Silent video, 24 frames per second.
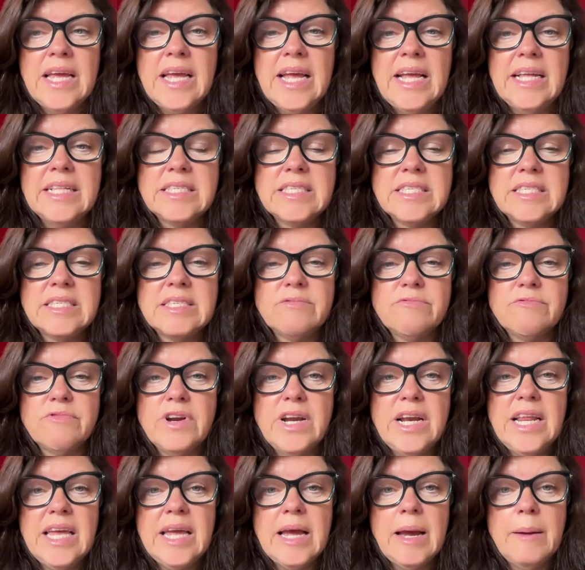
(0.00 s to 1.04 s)
It's
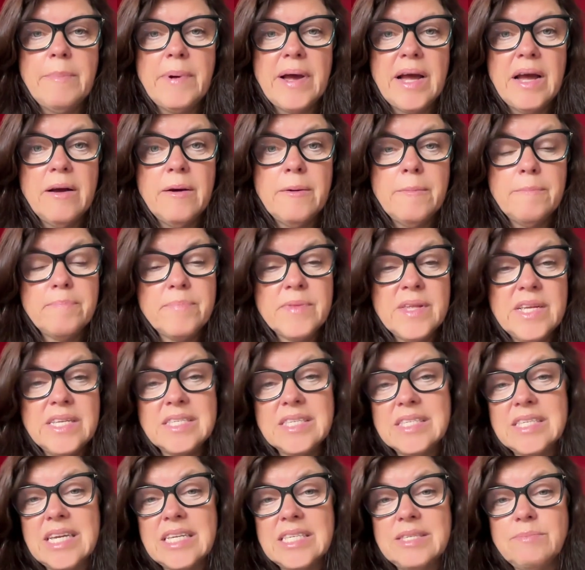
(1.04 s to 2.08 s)
really about, these
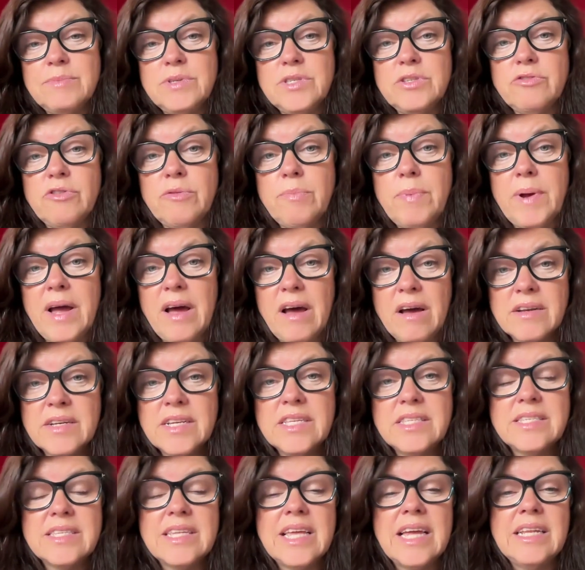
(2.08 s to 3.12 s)
assessments are about
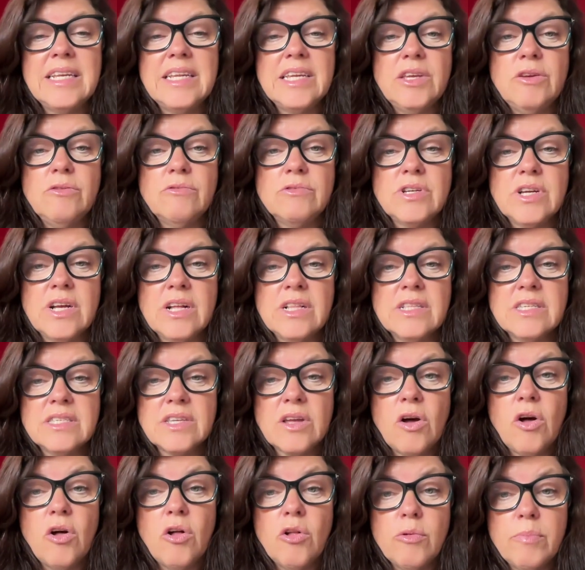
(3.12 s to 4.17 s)
understanding your child as
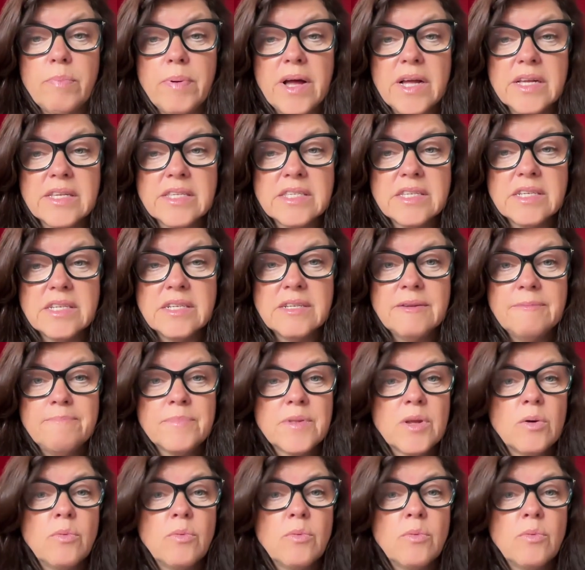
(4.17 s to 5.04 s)
a whole person